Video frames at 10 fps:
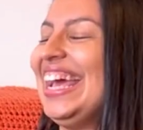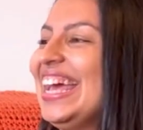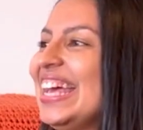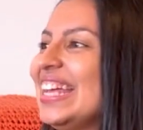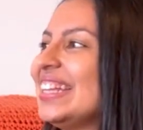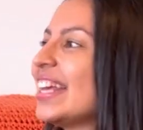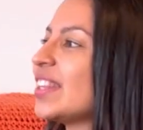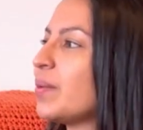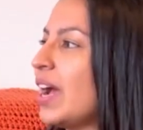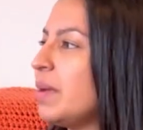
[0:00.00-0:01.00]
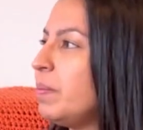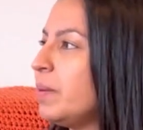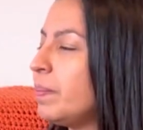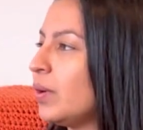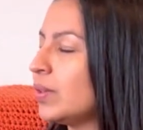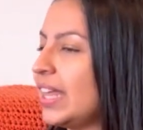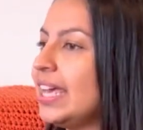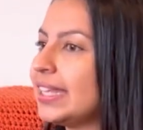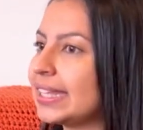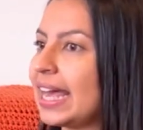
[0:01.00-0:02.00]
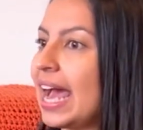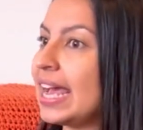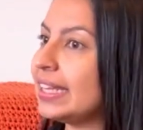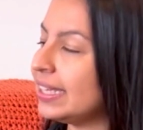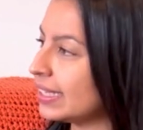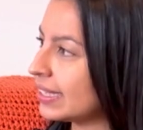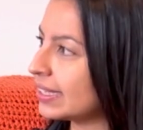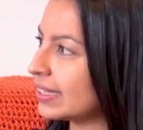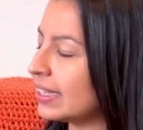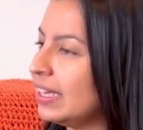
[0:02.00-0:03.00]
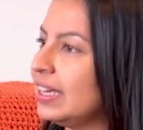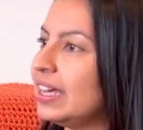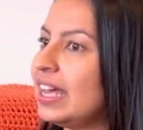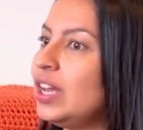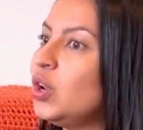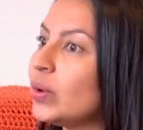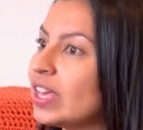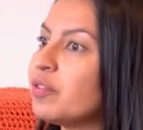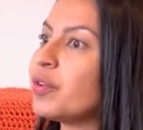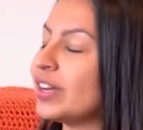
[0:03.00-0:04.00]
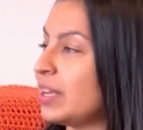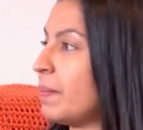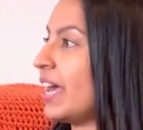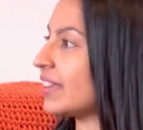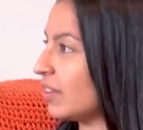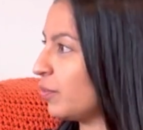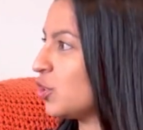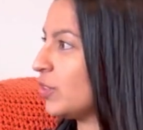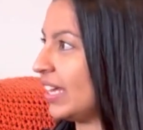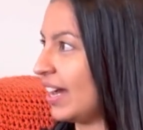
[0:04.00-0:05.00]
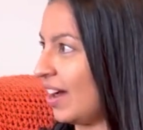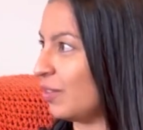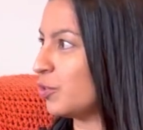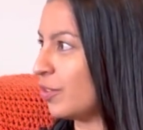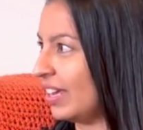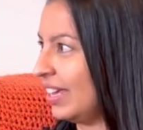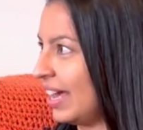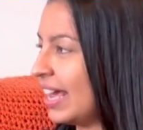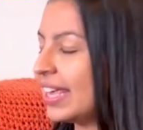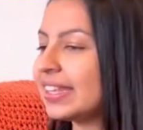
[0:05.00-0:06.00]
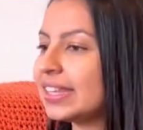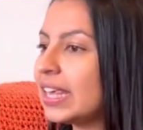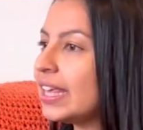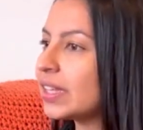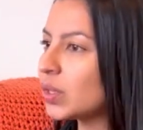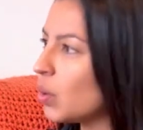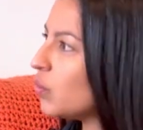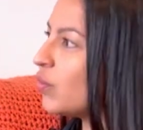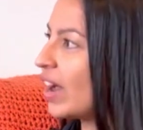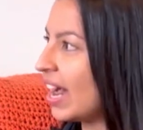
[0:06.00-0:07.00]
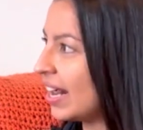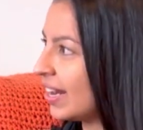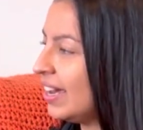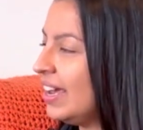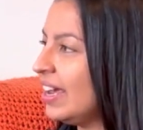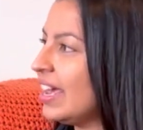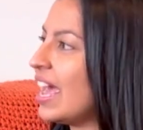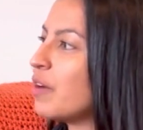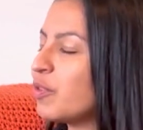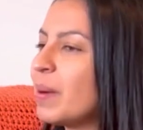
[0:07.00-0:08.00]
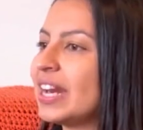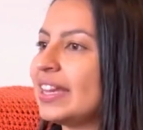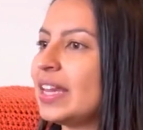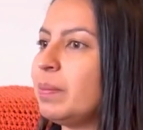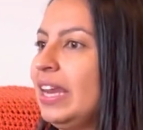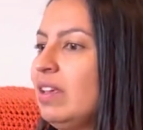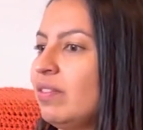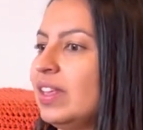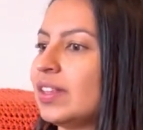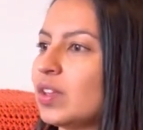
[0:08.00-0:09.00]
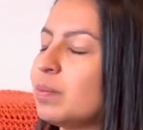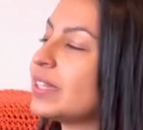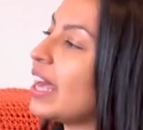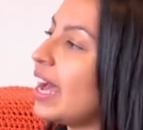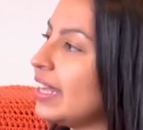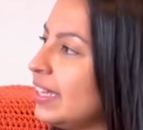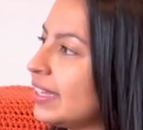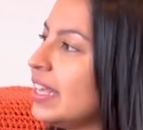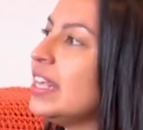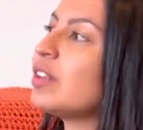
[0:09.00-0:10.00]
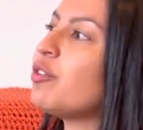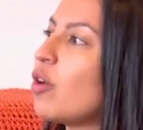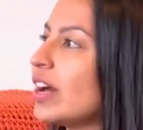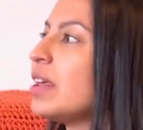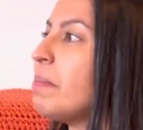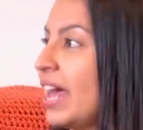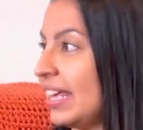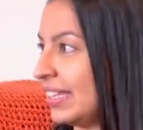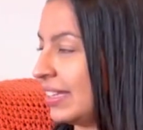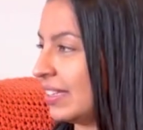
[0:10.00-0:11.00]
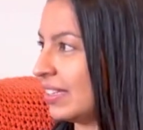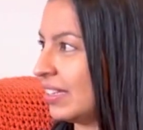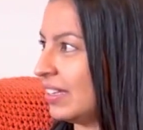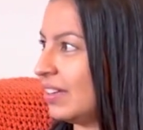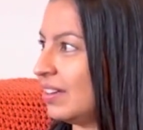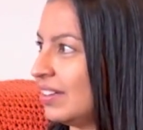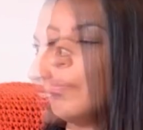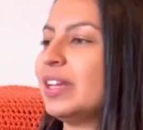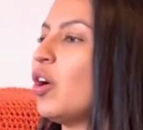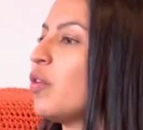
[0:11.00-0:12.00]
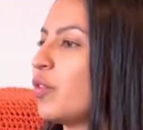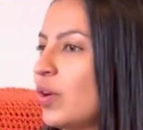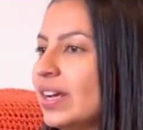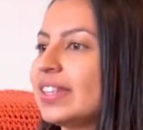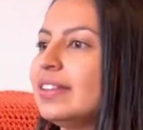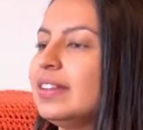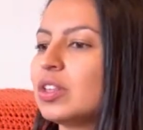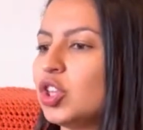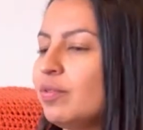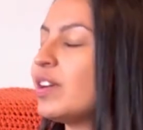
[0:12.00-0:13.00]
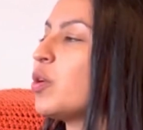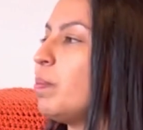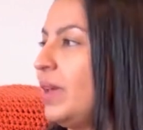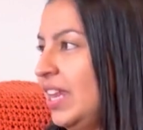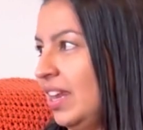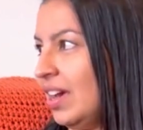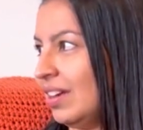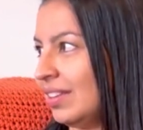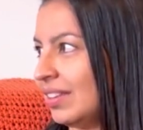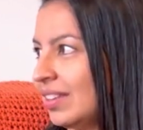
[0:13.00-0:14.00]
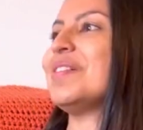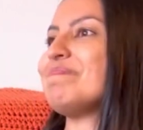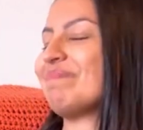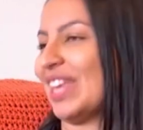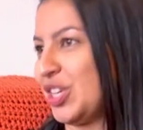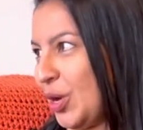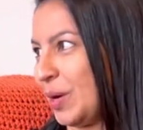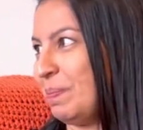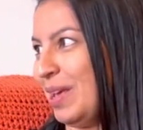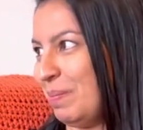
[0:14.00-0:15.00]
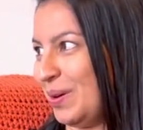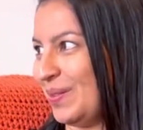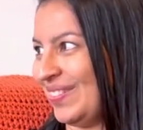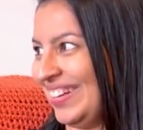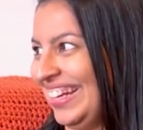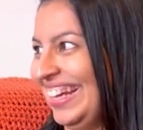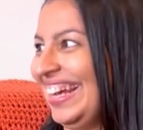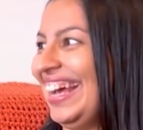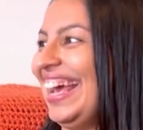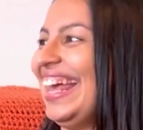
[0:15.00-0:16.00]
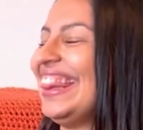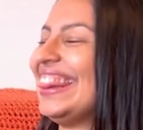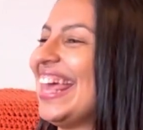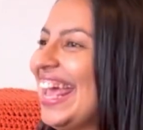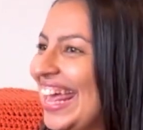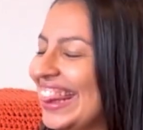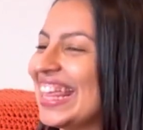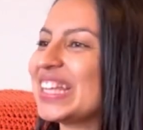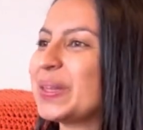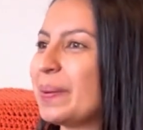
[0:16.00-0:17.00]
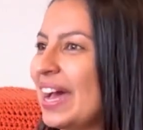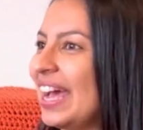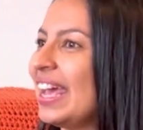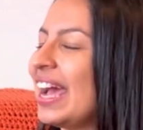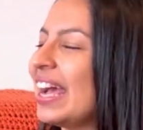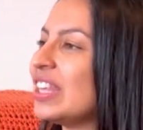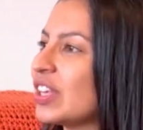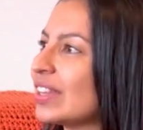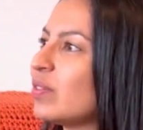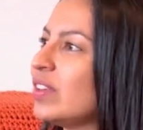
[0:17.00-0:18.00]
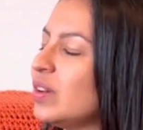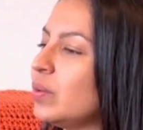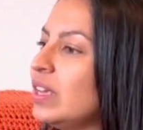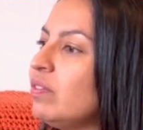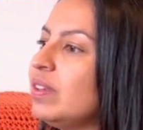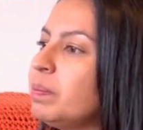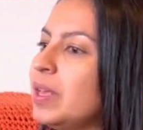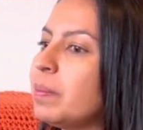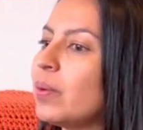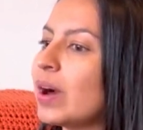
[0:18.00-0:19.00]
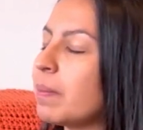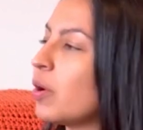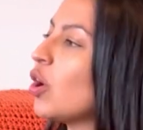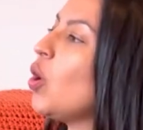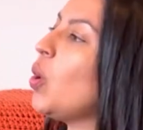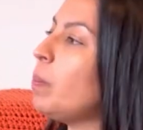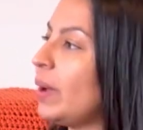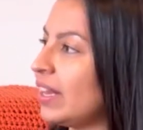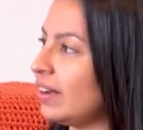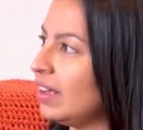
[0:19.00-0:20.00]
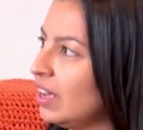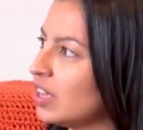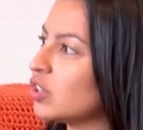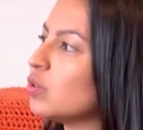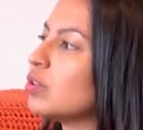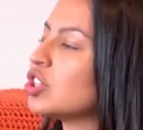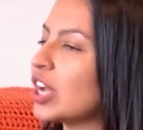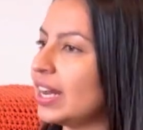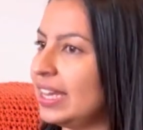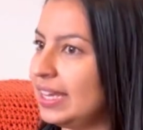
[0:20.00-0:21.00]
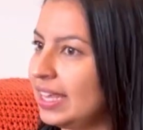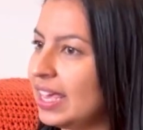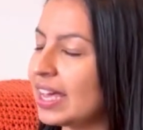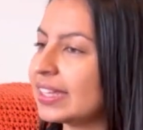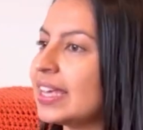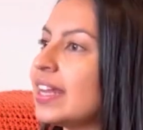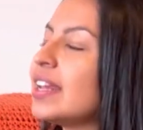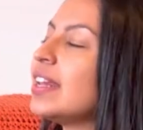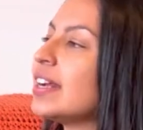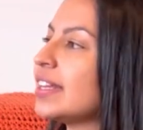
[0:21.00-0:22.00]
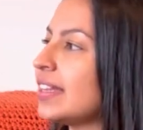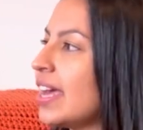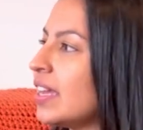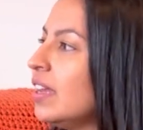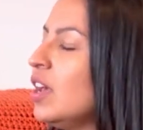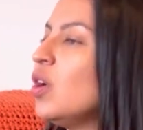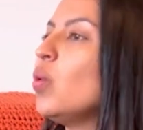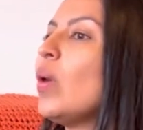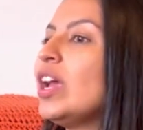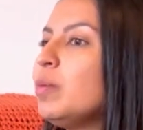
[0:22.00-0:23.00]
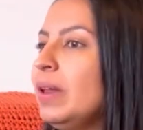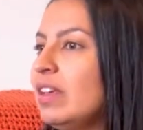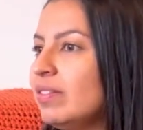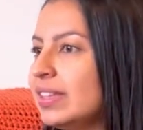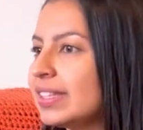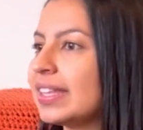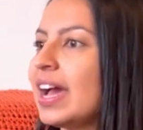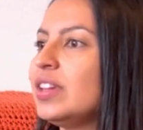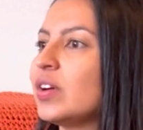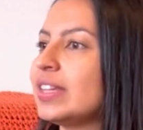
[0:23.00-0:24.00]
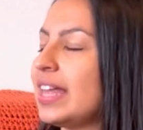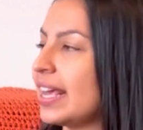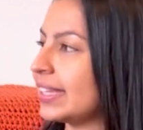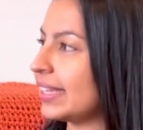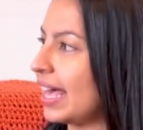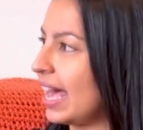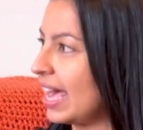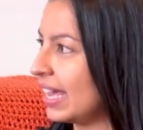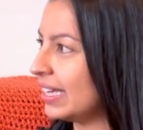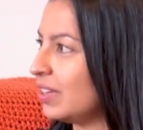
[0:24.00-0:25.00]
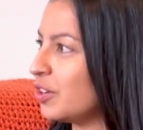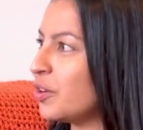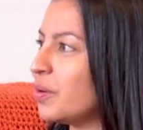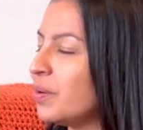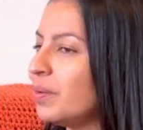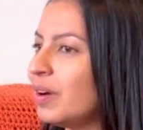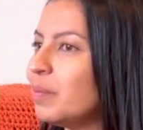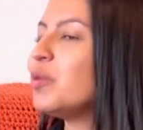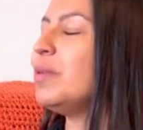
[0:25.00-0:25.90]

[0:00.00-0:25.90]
and that's why people take sides and looking for the best to the country. Yes. I can see so far. Everybody that believes in some sides is for the best. Wow. But of course, different opinions shock people. Yeah. And then that's why I just feel if people are more open to share ideas and understand why you believe in this side or that side, you know, will